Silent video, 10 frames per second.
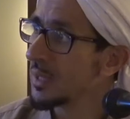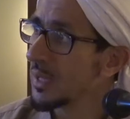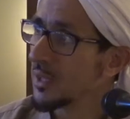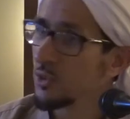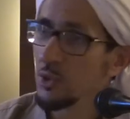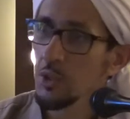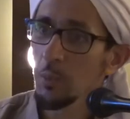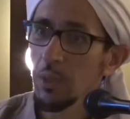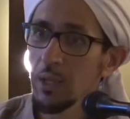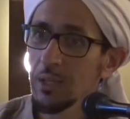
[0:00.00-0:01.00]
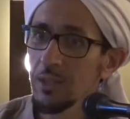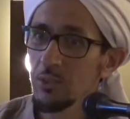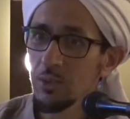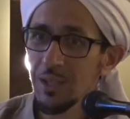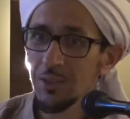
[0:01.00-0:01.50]
and he does not reply, he
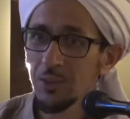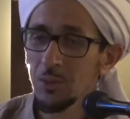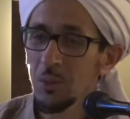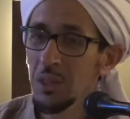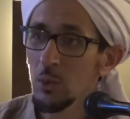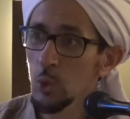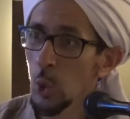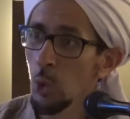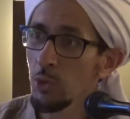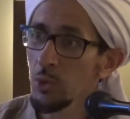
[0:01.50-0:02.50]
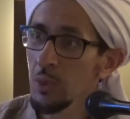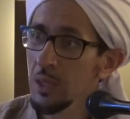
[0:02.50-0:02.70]
does not answer without a udhr,